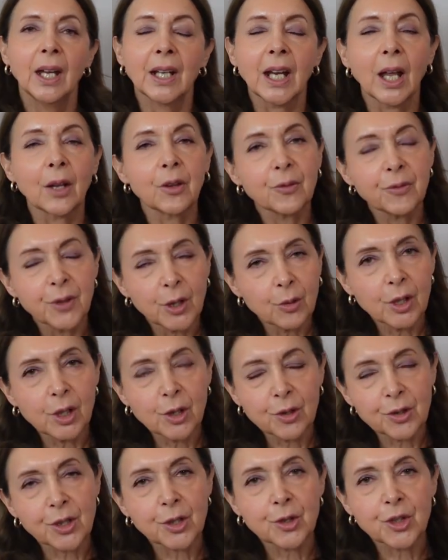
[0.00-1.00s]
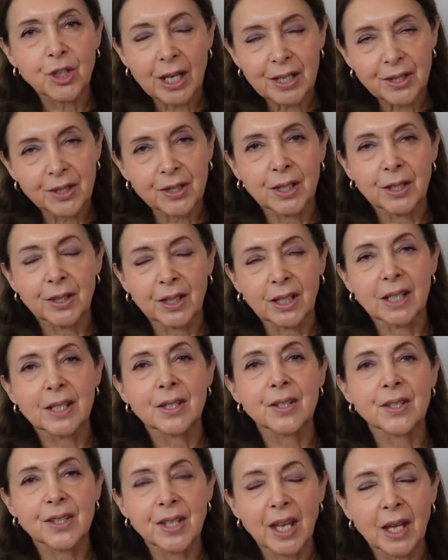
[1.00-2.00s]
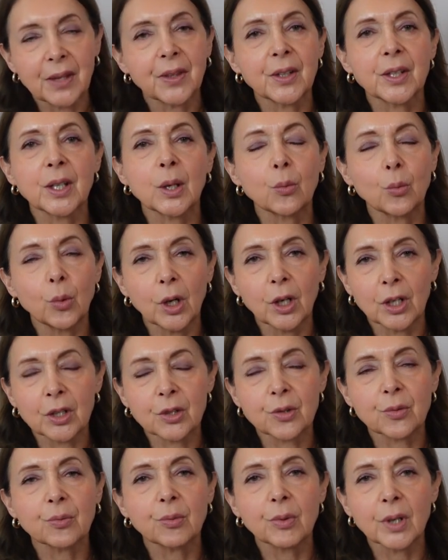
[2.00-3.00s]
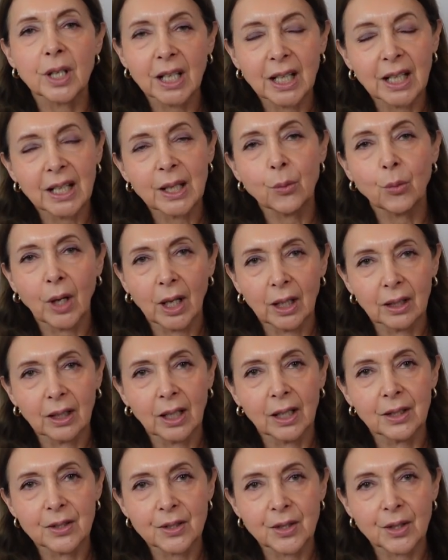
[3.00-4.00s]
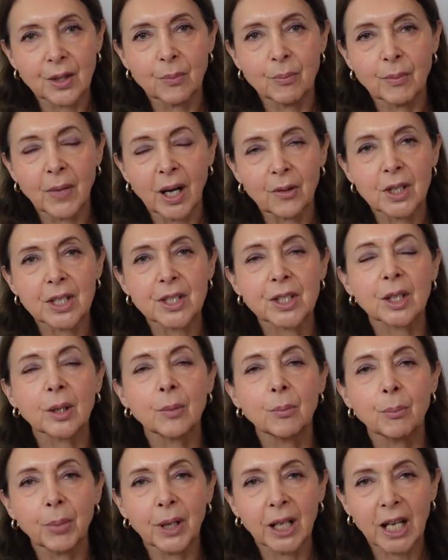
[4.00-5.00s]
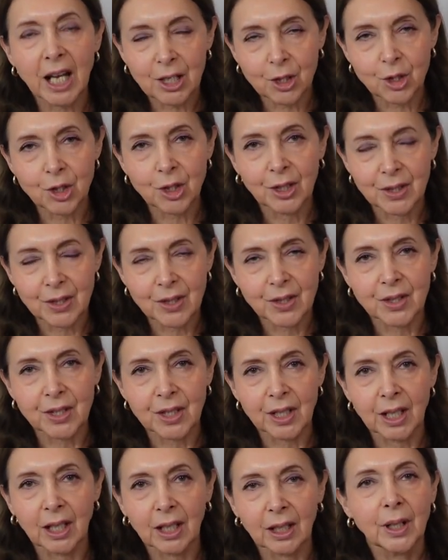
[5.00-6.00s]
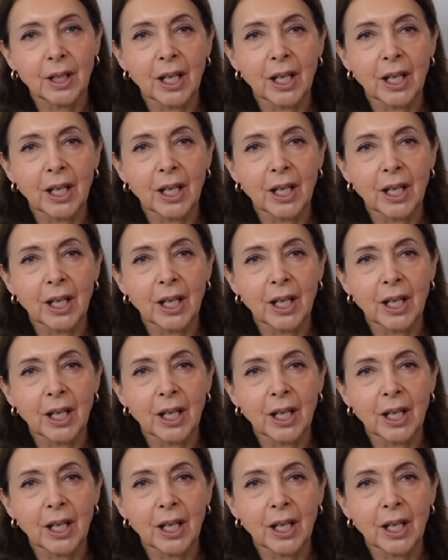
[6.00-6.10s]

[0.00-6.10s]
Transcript: Now the viewer who suggested this said that it worked really well under the Merit Complexion Stick